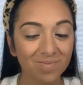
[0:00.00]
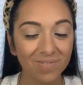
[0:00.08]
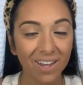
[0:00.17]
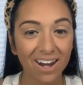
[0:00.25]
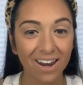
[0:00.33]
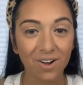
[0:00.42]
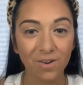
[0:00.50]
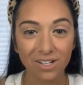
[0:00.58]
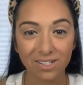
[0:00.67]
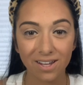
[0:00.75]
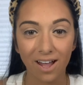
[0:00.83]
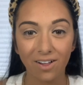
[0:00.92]
And I always
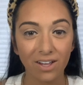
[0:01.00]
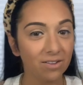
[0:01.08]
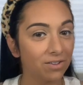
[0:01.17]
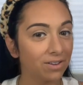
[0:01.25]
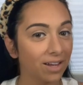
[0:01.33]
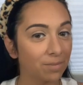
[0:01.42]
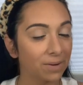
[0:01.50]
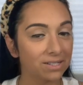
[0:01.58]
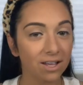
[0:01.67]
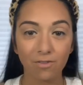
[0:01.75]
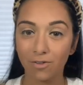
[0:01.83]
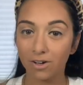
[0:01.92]
tell even like
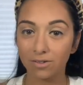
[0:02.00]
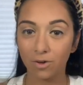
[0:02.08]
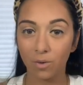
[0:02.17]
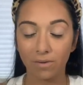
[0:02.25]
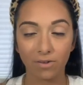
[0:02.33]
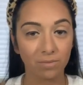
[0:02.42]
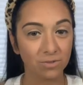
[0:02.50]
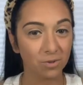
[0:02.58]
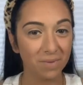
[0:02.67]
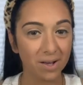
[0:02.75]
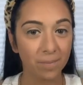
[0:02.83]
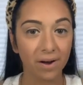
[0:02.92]
myself or whoever I'm doing
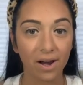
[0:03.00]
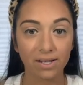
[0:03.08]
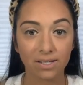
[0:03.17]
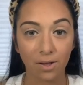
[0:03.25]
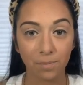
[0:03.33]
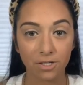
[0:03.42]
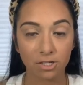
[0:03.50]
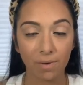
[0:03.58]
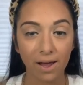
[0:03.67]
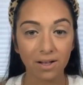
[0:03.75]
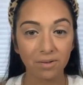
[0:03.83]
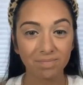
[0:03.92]
makeup on, I tell them to
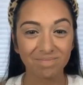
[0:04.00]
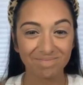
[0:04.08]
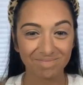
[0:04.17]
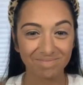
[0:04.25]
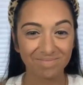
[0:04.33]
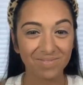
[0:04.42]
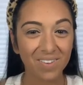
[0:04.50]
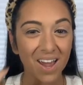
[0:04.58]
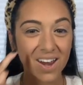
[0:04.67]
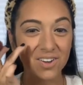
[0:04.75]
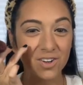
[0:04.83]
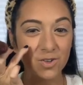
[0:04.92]
smile.
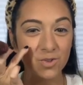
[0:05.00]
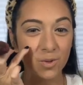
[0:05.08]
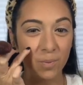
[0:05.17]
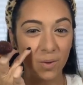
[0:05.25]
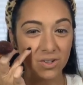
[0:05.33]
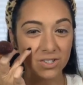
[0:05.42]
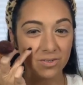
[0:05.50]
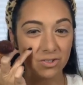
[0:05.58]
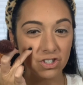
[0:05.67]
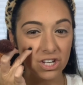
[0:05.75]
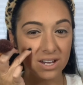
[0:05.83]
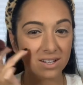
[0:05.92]
And you're gonna do the balls of the
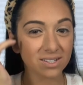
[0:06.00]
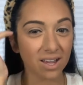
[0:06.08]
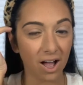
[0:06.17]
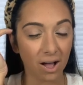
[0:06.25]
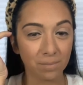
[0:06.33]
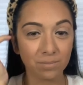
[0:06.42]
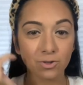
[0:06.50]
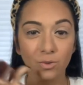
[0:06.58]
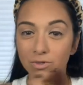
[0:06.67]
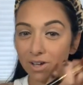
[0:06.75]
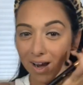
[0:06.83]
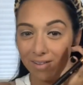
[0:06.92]
cheeks up. So
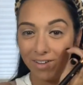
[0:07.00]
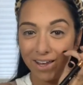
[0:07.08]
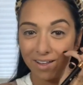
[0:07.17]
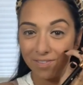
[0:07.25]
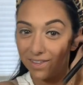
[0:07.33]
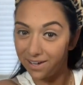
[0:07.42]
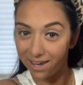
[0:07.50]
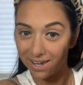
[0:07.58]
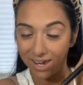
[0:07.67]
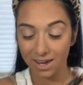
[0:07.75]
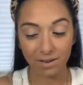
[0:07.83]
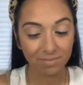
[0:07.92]
it's kind of like the
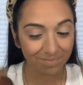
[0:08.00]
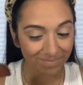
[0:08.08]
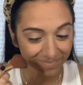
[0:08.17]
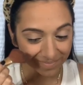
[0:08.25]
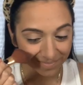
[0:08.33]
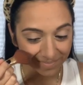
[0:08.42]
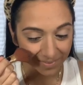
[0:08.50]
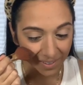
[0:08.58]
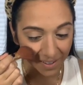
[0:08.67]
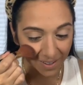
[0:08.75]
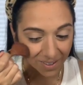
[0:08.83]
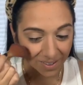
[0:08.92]
Nike.
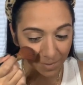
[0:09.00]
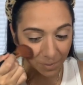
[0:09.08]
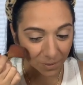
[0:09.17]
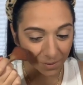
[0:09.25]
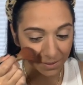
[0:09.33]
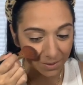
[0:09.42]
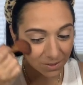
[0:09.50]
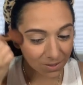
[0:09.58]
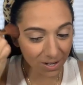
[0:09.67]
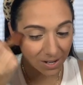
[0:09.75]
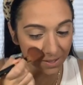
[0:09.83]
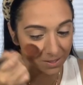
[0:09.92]
Balls of the
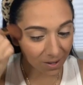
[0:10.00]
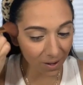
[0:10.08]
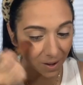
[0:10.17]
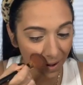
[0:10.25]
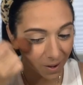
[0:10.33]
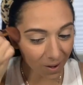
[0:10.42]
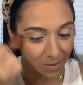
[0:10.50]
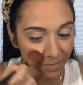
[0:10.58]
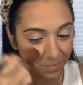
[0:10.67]
cheeks up.